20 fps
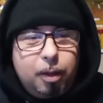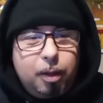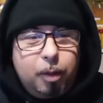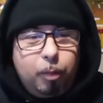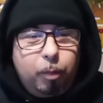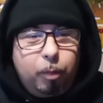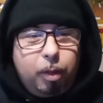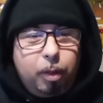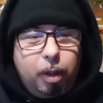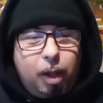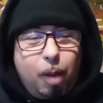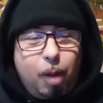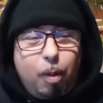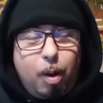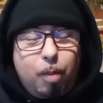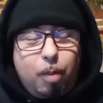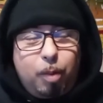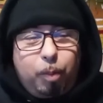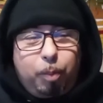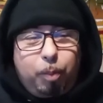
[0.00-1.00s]
But look, I'm
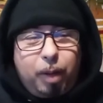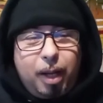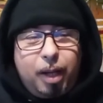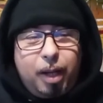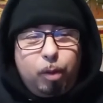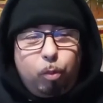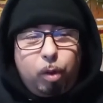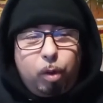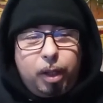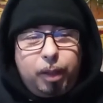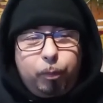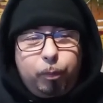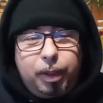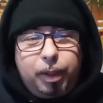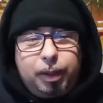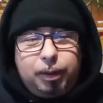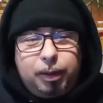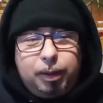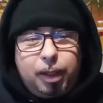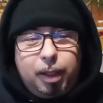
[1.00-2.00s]
gonna play what
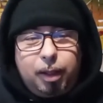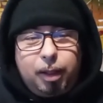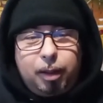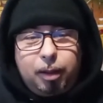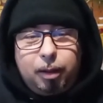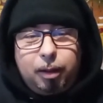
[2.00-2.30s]
he said.